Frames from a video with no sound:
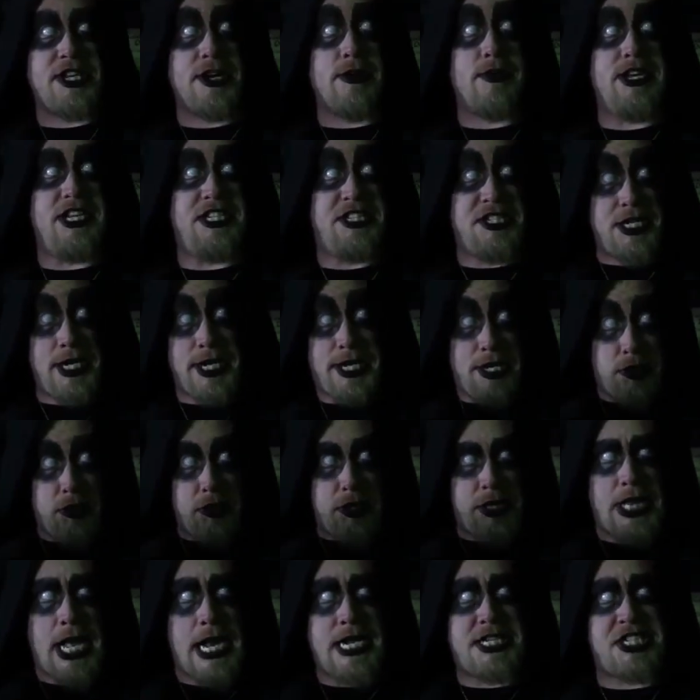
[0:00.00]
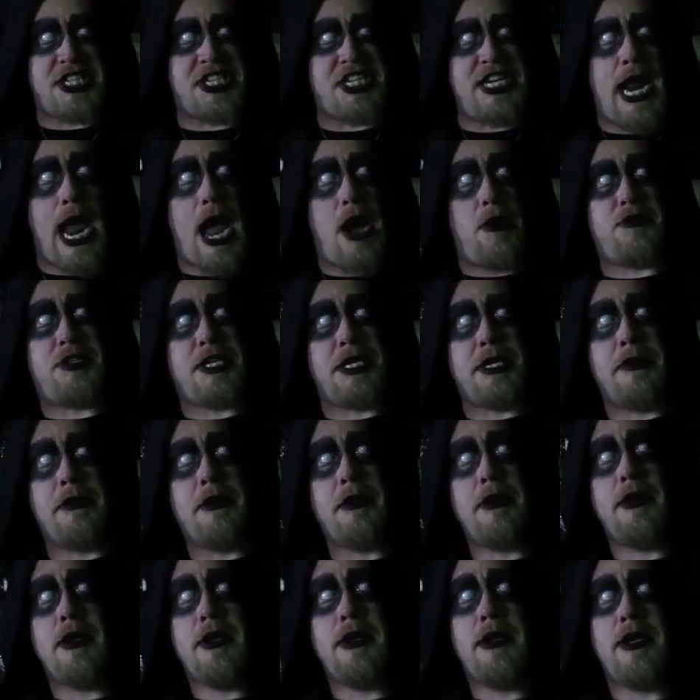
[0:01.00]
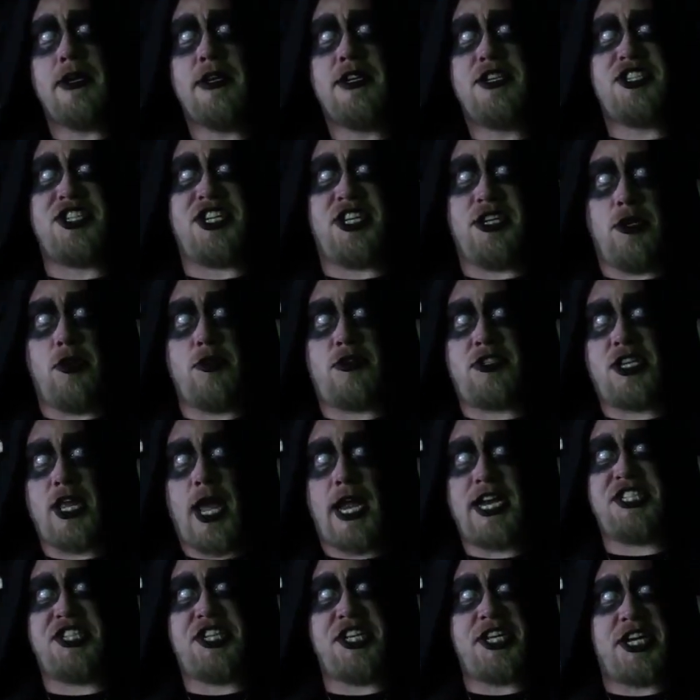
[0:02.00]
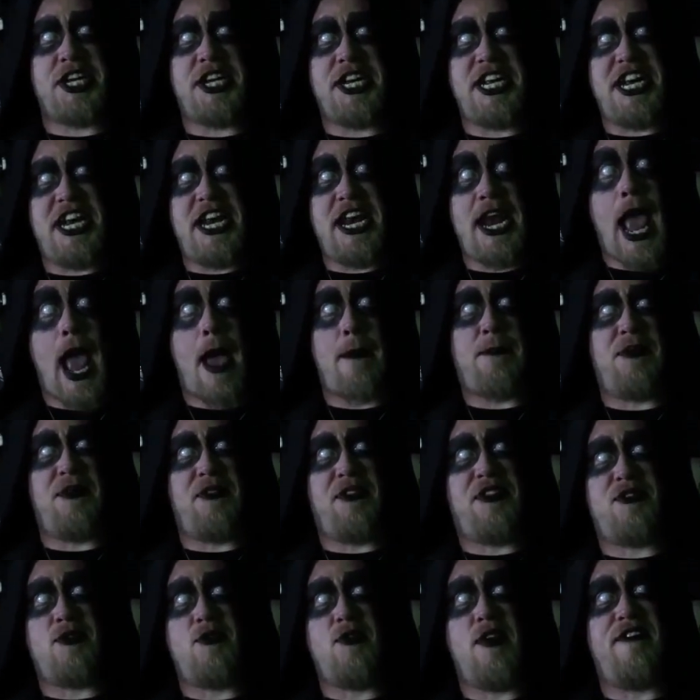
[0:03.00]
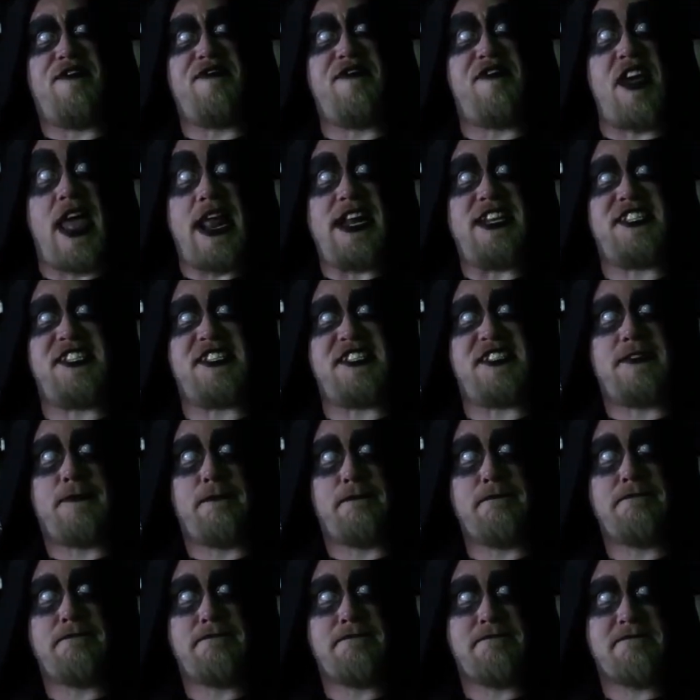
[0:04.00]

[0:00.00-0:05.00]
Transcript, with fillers: Seriously, look at that snout. She looks like she could eat an apple through a fence.